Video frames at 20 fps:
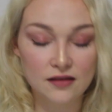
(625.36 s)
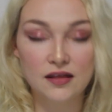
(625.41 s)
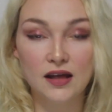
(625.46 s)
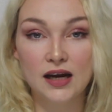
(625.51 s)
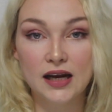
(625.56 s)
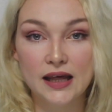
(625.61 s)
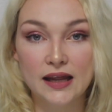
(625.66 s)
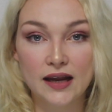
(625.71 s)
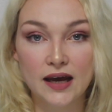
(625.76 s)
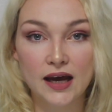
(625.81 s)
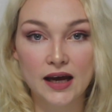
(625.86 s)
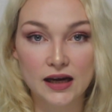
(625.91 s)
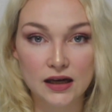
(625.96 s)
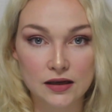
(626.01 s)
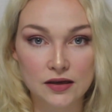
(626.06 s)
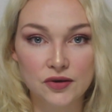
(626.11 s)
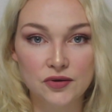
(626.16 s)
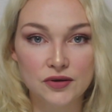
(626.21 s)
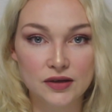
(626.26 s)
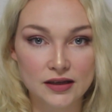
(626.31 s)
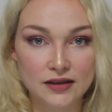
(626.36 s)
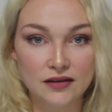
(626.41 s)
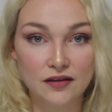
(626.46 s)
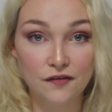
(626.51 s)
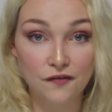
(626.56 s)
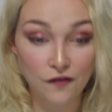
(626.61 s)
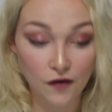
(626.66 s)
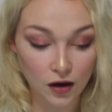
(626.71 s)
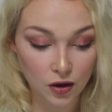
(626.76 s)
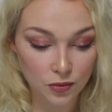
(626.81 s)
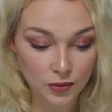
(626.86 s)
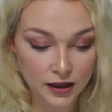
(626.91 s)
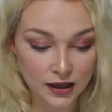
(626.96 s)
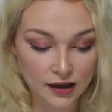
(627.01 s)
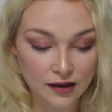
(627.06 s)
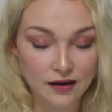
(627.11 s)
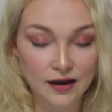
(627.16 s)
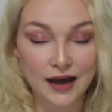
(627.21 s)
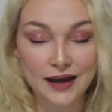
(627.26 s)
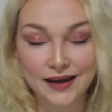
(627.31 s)
The letter included the
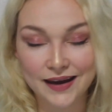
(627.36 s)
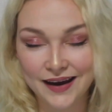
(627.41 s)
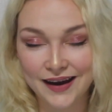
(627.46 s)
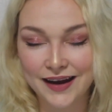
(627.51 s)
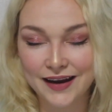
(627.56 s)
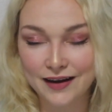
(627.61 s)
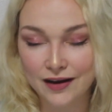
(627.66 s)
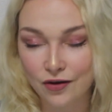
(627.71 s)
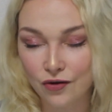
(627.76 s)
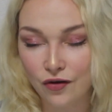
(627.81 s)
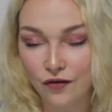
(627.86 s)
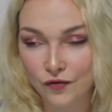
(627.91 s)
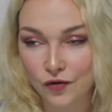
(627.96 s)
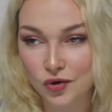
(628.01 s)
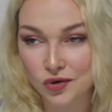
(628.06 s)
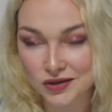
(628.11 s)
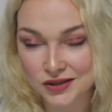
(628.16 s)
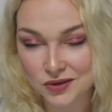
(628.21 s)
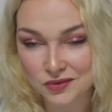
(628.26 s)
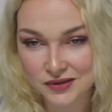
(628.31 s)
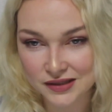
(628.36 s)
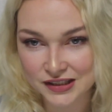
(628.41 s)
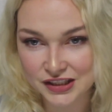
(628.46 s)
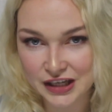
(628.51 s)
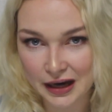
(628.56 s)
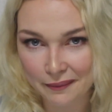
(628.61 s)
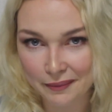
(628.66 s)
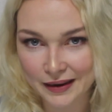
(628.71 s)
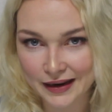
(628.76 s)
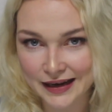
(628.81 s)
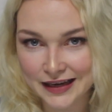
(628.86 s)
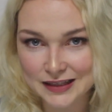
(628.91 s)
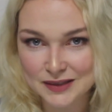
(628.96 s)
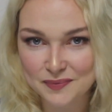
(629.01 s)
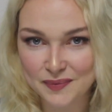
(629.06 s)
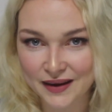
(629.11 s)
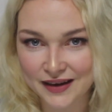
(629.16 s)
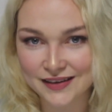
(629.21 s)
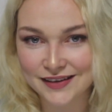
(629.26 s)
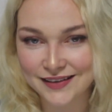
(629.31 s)
following. Again, of course it was in Japanese,
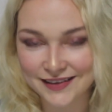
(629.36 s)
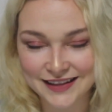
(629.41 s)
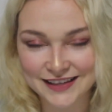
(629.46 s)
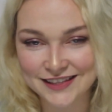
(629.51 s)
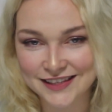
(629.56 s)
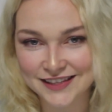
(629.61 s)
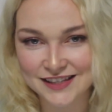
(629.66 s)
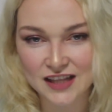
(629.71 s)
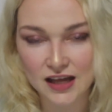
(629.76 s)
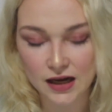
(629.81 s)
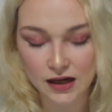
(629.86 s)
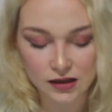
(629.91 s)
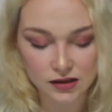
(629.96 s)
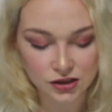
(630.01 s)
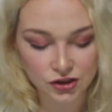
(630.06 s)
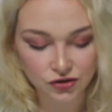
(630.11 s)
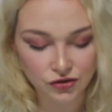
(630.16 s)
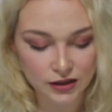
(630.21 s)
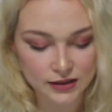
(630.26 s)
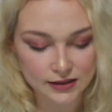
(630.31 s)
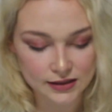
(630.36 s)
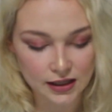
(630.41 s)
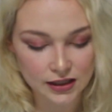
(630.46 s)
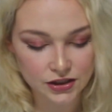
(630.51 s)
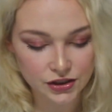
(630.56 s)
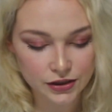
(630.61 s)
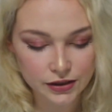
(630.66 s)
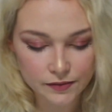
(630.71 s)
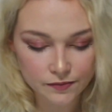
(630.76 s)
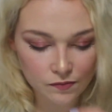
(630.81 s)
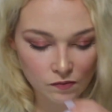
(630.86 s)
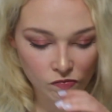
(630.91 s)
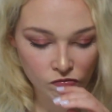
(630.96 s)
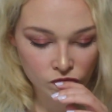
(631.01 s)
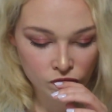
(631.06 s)
but this is the English translation.